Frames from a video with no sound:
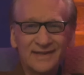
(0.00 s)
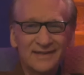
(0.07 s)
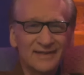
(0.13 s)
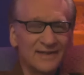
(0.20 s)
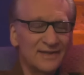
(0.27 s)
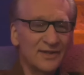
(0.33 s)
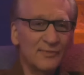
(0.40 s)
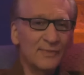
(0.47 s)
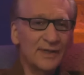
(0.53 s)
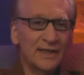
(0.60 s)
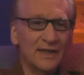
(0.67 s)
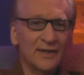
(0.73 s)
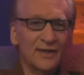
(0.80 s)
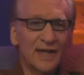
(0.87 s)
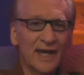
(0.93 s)
Nobody
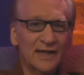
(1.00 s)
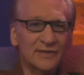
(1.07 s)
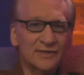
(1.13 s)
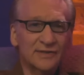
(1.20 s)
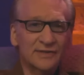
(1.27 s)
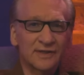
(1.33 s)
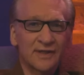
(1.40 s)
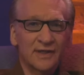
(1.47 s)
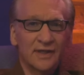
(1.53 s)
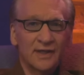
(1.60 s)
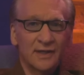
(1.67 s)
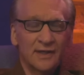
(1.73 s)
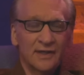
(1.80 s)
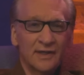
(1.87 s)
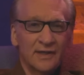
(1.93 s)
elects.
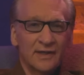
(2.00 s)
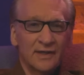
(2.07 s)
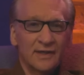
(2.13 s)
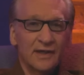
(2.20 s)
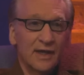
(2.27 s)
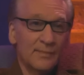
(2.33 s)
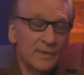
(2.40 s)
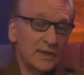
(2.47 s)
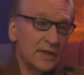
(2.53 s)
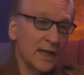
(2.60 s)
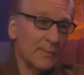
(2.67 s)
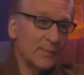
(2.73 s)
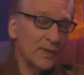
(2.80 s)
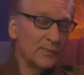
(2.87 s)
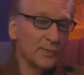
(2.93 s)
I mean, yeah,
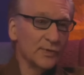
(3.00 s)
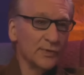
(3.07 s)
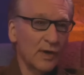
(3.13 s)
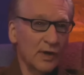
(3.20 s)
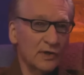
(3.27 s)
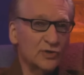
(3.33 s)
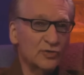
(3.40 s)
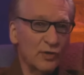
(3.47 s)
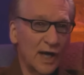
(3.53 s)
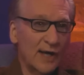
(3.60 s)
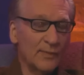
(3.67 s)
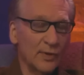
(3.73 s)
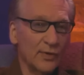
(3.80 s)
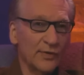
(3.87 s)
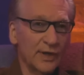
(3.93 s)
people are
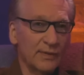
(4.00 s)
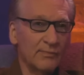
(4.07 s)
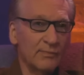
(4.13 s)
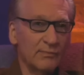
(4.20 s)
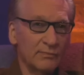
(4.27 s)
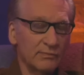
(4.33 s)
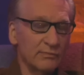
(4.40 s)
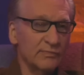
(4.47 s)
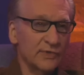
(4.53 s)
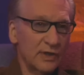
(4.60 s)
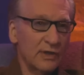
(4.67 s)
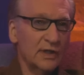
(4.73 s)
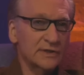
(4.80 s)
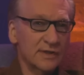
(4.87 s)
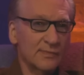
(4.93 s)
tribal. There
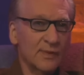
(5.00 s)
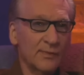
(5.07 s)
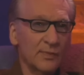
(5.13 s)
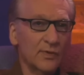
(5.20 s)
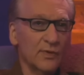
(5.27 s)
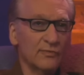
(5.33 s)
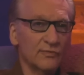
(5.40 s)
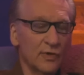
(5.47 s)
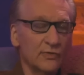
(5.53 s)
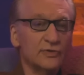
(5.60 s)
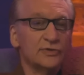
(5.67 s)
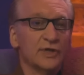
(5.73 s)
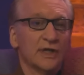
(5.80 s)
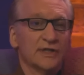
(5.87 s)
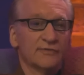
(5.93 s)
are some people who will vote
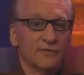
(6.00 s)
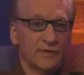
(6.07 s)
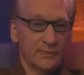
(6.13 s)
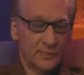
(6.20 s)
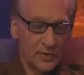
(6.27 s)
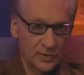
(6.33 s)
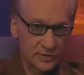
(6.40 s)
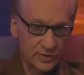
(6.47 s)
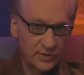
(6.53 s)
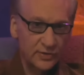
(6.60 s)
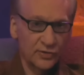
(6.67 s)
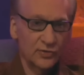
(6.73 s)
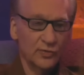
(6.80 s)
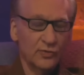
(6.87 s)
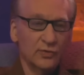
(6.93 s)
just for the person
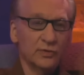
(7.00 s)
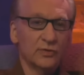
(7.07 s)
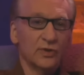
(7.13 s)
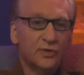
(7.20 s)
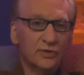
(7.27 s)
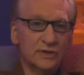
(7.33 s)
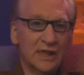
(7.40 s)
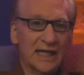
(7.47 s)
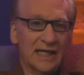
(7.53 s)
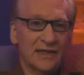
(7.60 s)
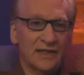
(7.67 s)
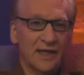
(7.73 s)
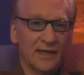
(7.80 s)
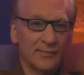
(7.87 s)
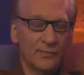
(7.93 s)
who looks like
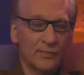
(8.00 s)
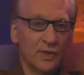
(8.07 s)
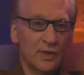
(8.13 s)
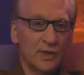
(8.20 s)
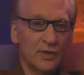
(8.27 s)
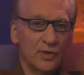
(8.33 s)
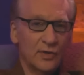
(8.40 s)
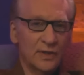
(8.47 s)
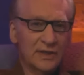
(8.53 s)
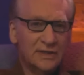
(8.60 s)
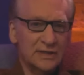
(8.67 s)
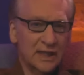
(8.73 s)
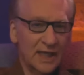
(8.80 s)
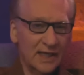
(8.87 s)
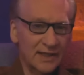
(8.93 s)
them or
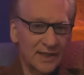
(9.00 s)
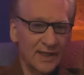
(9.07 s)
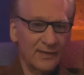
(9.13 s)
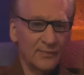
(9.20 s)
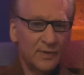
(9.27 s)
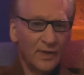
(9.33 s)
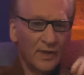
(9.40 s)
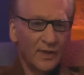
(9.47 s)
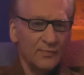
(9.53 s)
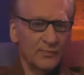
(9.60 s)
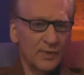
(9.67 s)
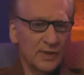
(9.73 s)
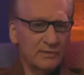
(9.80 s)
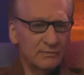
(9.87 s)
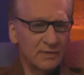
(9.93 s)
is like them.
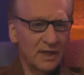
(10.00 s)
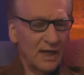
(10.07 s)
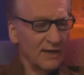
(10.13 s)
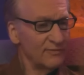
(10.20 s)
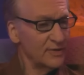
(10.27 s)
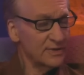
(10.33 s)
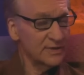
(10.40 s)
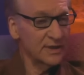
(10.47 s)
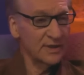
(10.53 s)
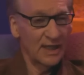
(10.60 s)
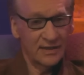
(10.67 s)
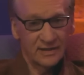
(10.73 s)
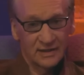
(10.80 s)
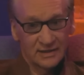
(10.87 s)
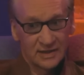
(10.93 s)
But obviously,
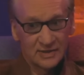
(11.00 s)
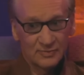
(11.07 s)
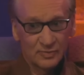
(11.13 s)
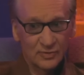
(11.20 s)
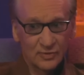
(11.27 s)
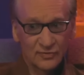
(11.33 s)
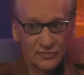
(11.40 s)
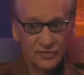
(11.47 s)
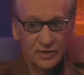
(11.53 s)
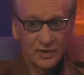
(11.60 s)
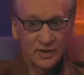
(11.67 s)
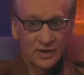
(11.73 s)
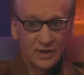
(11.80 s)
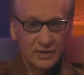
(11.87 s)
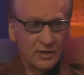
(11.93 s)
I think this proves
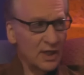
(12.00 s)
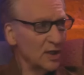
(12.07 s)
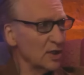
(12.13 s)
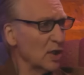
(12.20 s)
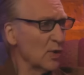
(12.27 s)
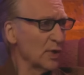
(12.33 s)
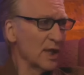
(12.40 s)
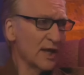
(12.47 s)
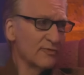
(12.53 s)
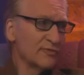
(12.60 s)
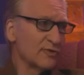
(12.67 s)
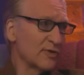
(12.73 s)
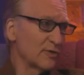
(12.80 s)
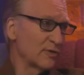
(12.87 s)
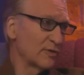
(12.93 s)
you've got to go a lot
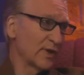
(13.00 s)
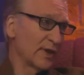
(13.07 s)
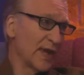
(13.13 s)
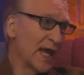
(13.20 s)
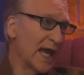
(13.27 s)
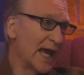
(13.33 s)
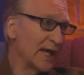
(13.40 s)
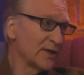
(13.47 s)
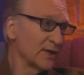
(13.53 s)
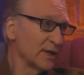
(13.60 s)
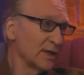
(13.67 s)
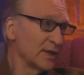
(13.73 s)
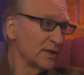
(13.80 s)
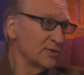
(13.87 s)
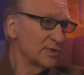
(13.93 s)
further than that.
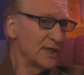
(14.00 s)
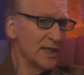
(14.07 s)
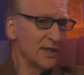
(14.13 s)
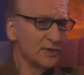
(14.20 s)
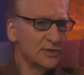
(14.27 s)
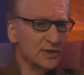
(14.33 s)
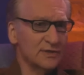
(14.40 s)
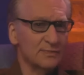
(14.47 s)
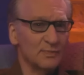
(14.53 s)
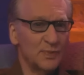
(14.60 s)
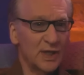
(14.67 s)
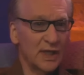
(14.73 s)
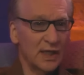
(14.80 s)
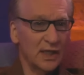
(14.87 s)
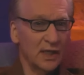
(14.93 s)
You can't just
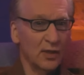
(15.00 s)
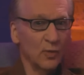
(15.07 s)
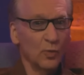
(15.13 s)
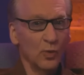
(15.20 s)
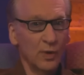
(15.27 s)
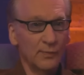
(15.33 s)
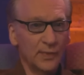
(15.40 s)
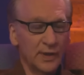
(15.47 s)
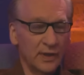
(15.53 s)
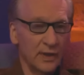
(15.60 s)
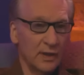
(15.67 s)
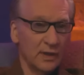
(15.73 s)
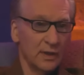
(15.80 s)
be woman,